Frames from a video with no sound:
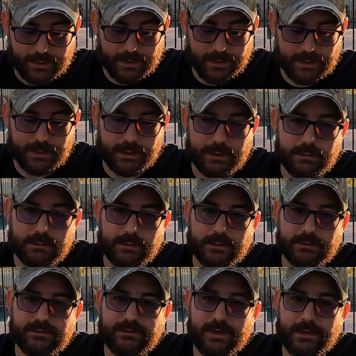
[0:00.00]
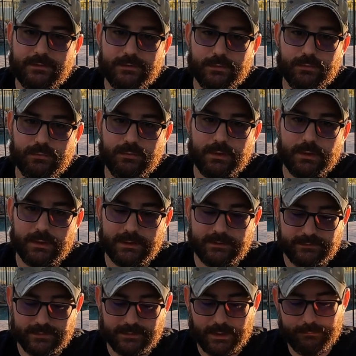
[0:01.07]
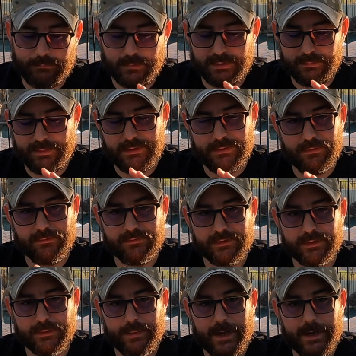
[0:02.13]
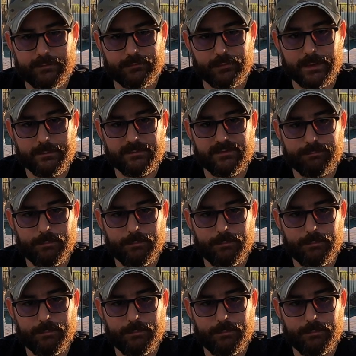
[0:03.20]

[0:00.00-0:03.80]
And uh, stay tuned. Like I said, I'm going to be using the pack frames,